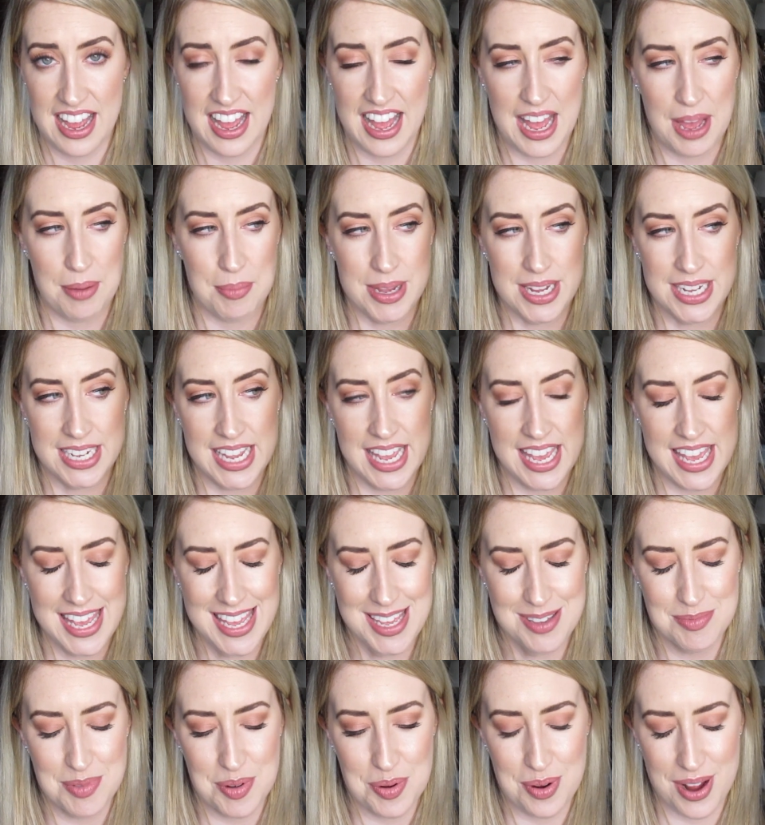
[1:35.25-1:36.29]
Um, it
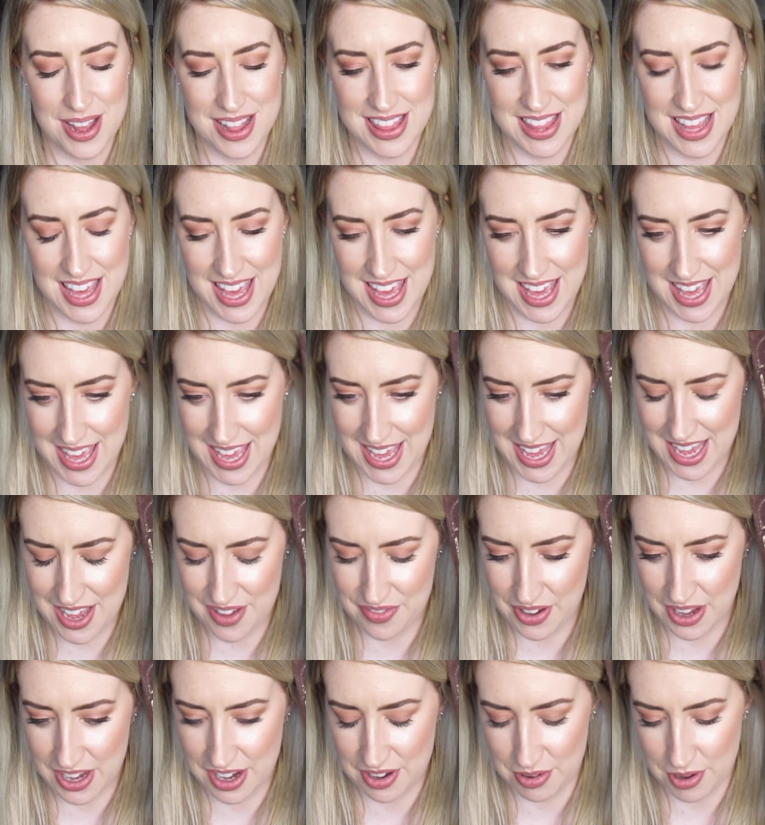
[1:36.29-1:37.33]
came with a,
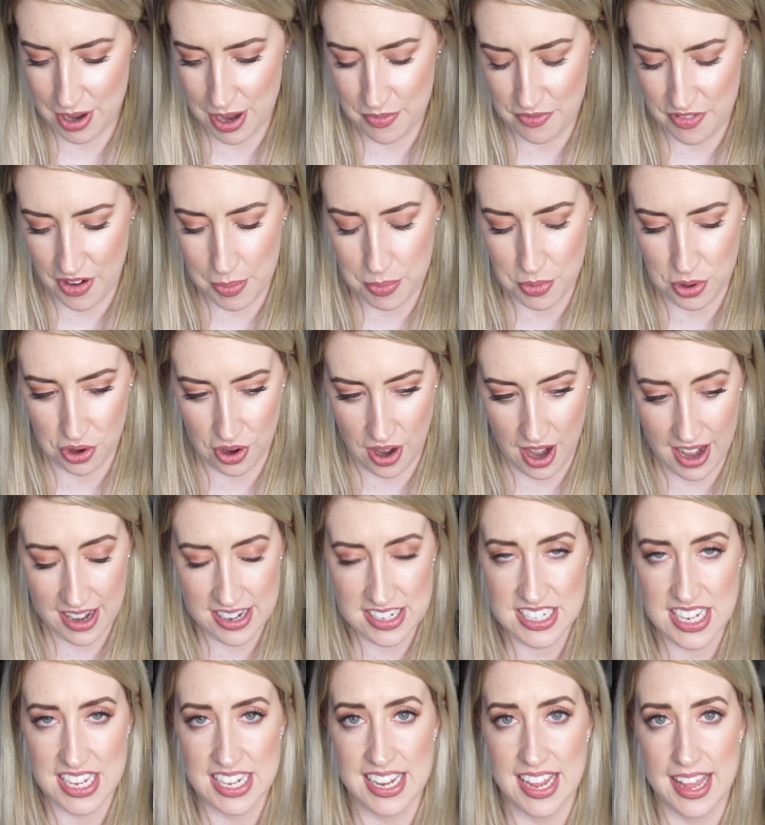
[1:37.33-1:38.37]
if, I, if I'm
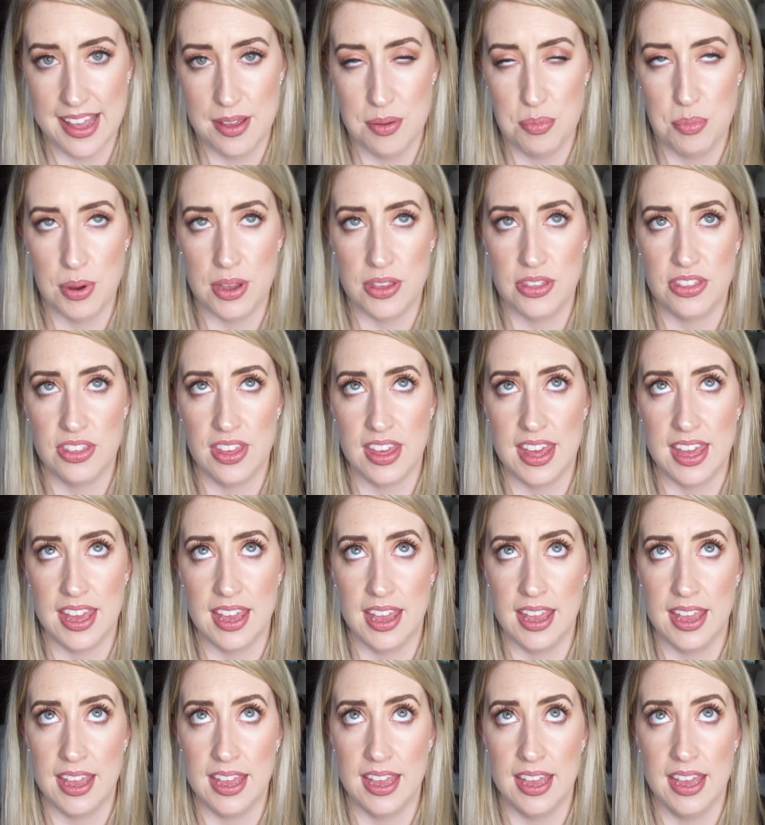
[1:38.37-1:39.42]
correct, it came with
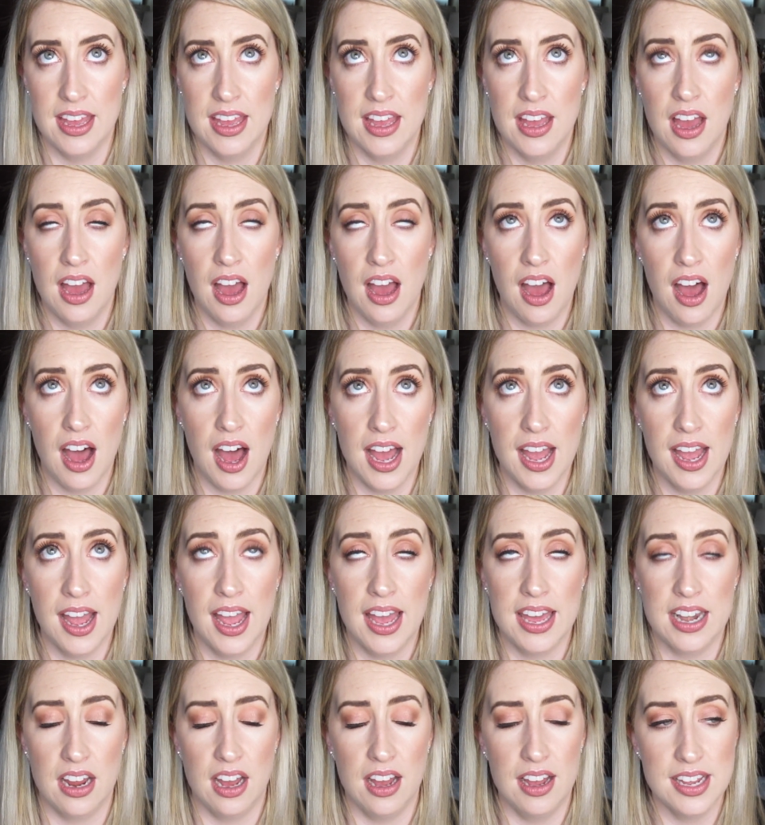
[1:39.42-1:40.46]
a
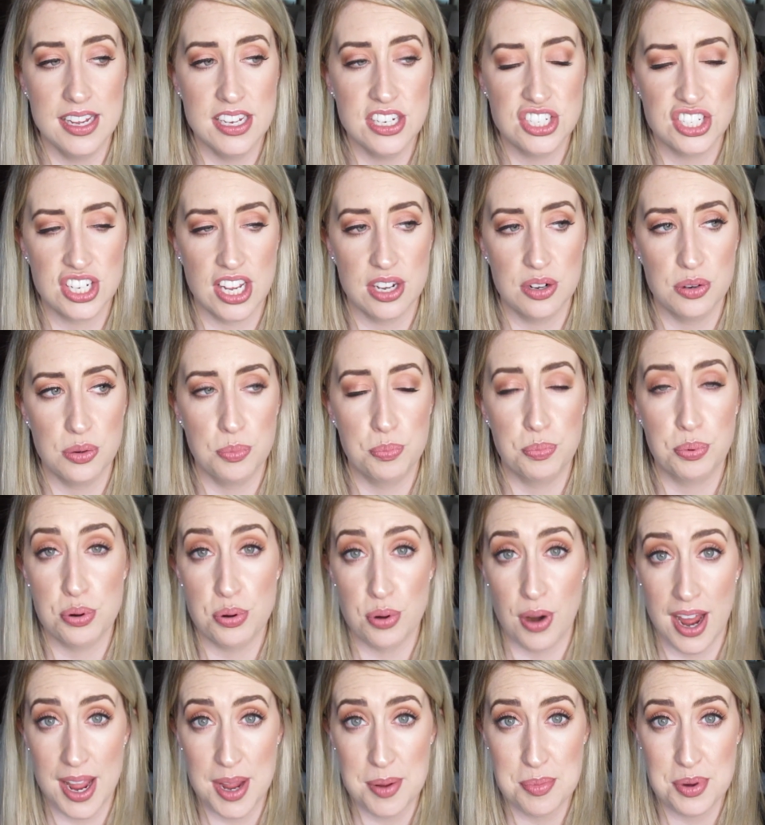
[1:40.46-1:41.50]
an eyeshadow
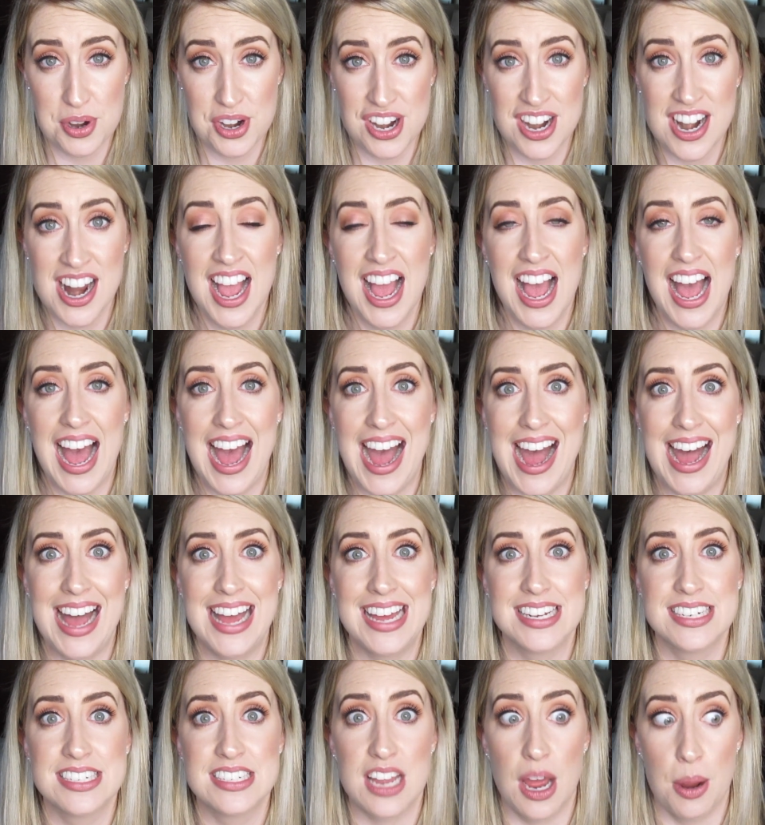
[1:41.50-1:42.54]
primer
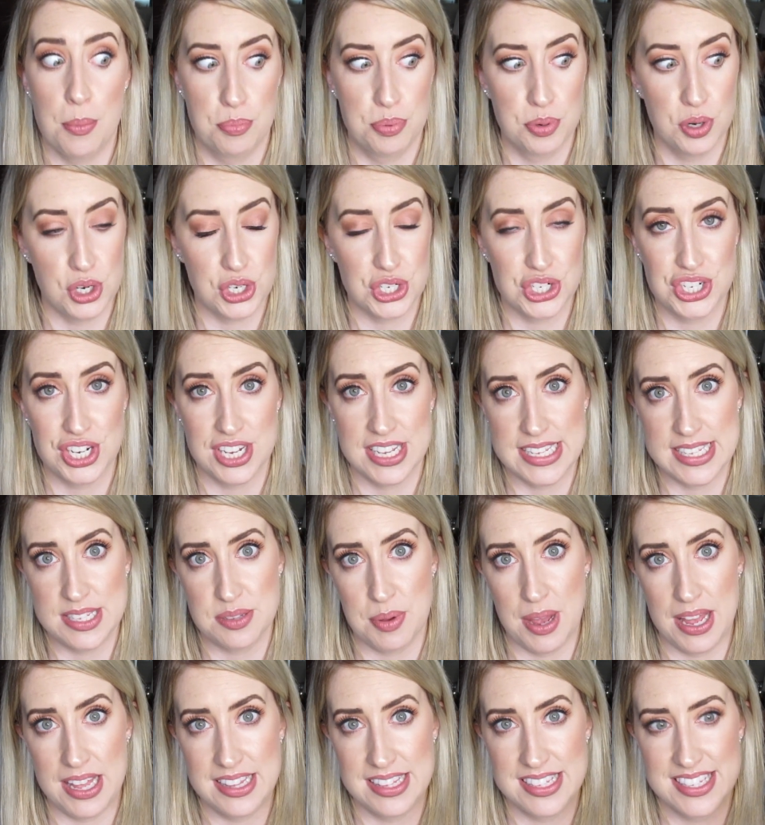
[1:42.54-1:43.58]
and a brush as
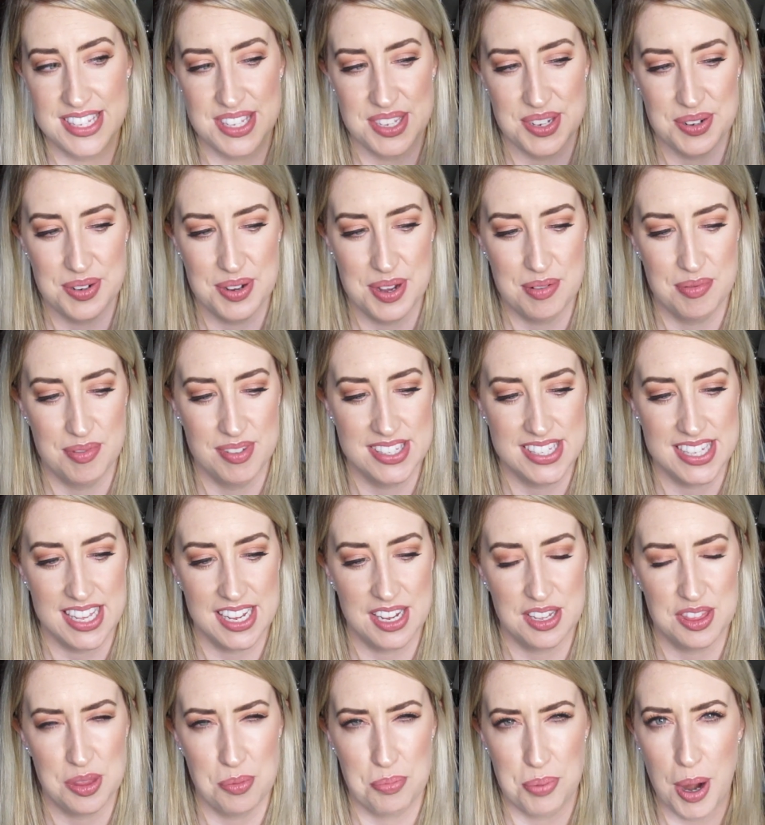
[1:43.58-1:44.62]
well. So it was
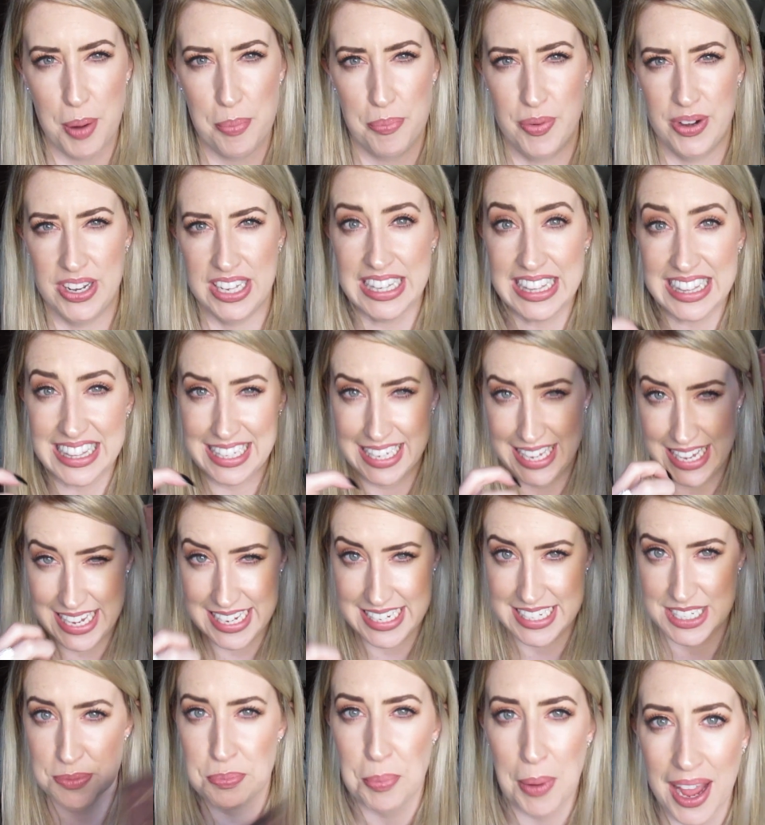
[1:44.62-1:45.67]
like the proper little
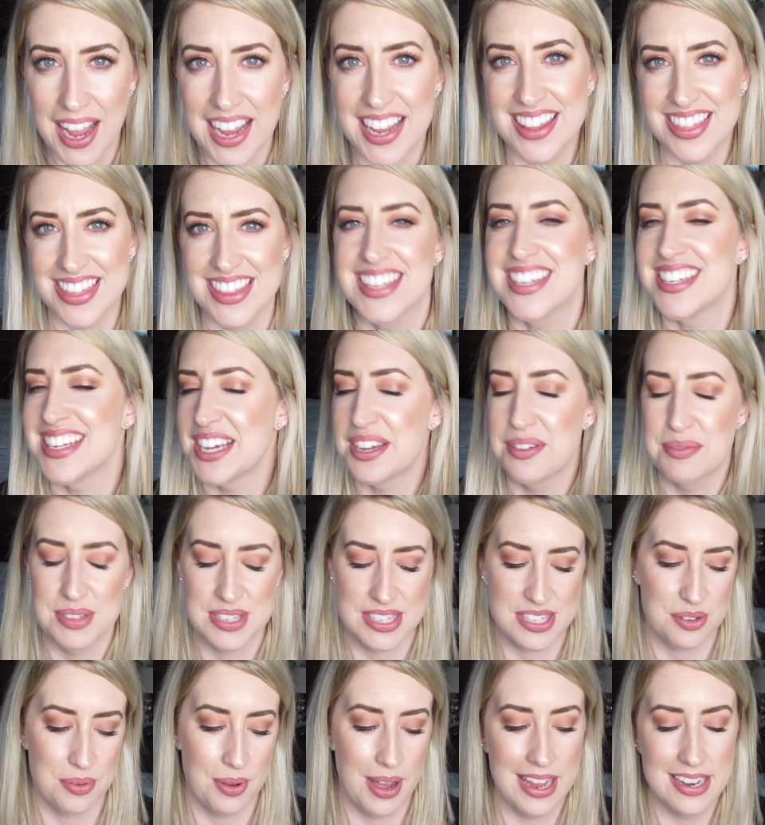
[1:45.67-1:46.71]
kit back in the day. It
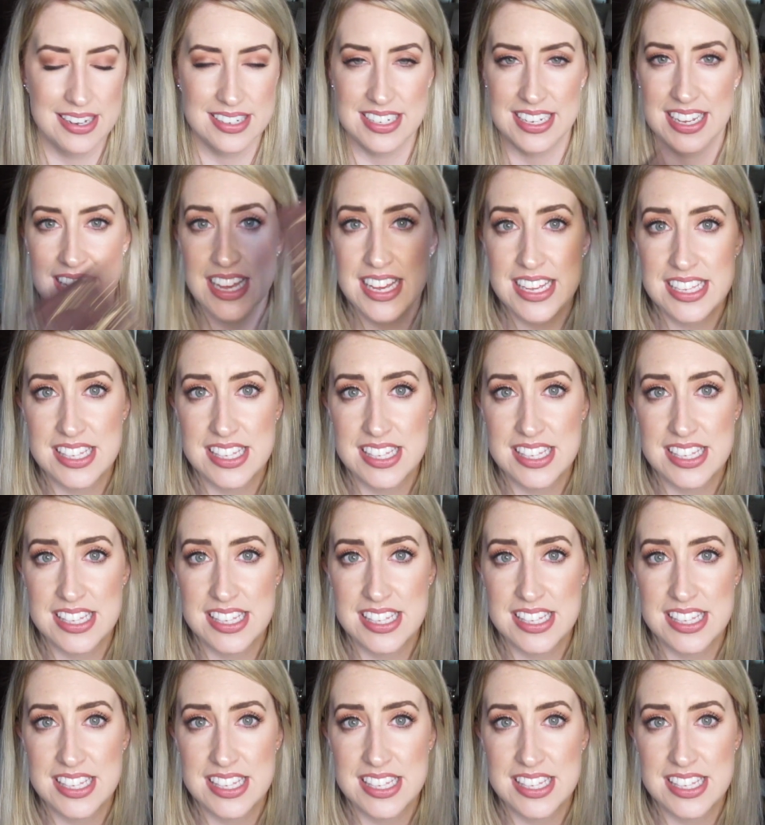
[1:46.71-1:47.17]
was so handy.